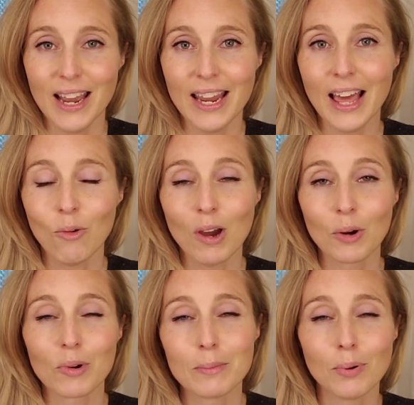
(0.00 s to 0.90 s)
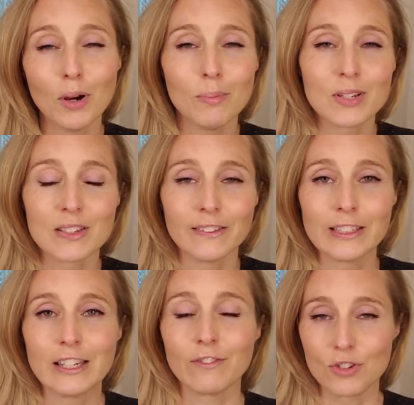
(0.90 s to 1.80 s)
and I want to repurpose
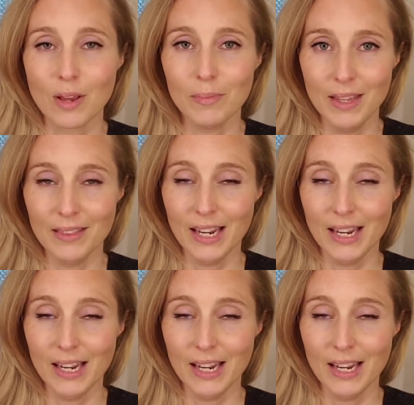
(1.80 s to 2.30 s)
it for something